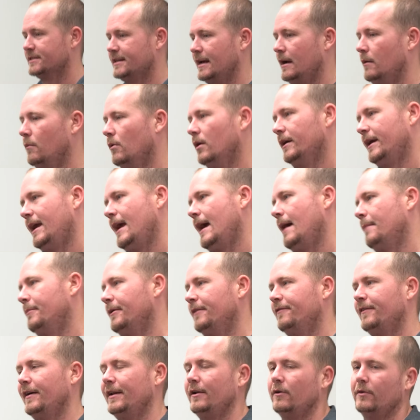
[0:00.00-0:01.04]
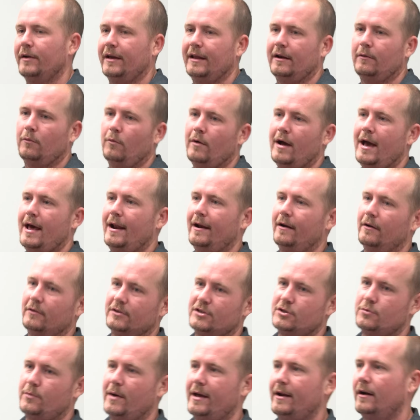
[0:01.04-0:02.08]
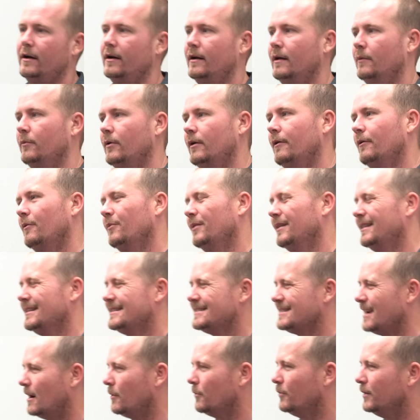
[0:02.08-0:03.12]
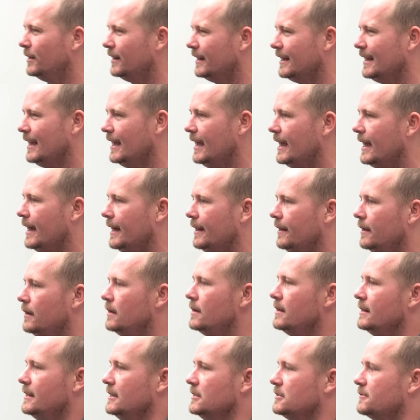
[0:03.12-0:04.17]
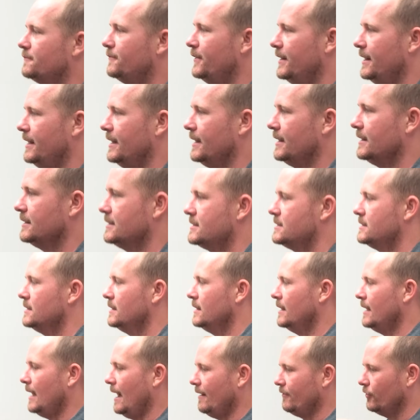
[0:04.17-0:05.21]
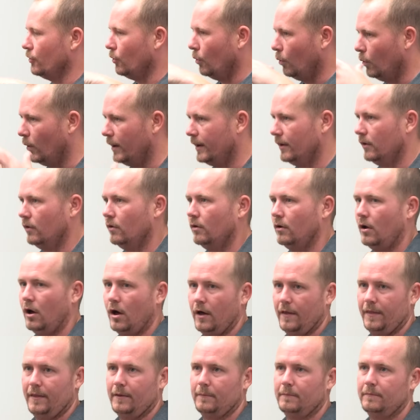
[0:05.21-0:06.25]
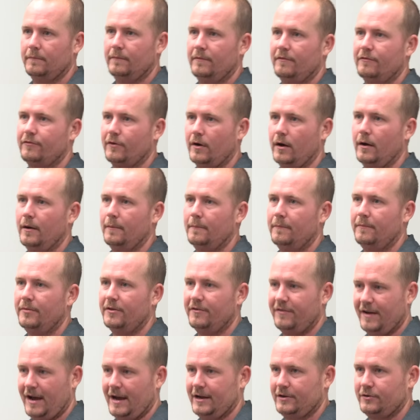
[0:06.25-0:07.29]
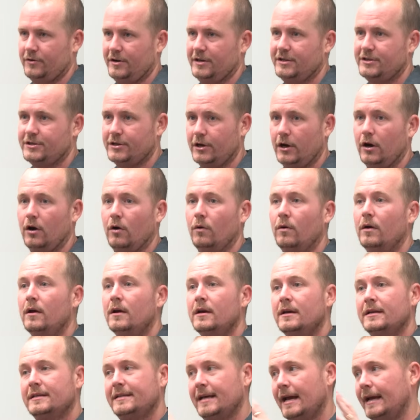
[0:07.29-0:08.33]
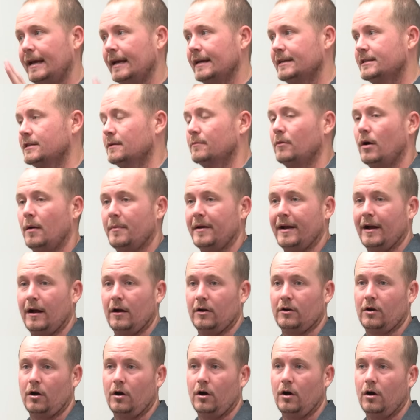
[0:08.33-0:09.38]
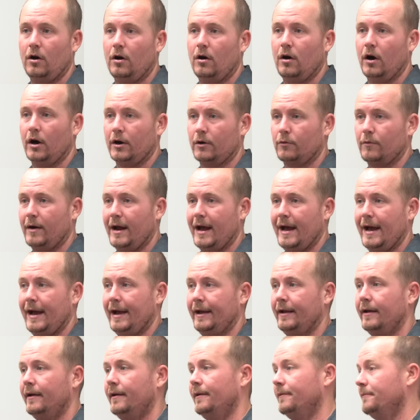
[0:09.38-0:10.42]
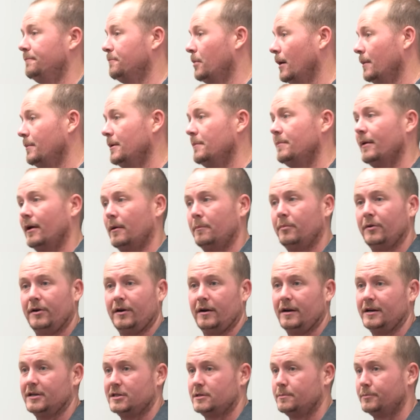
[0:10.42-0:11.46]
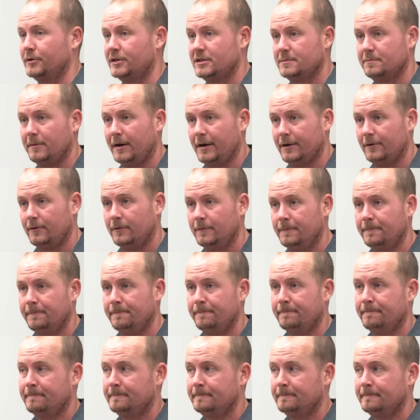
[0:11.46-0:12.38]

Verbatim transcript: say, well, yeah, but if I don't get it wet, I don't sweat on it, I don't, well, that's not really it. These fittings have an oil on them from the factory. So taking some rubbing alcohol on a rag. It'd probably be better put it in a spritz bottle.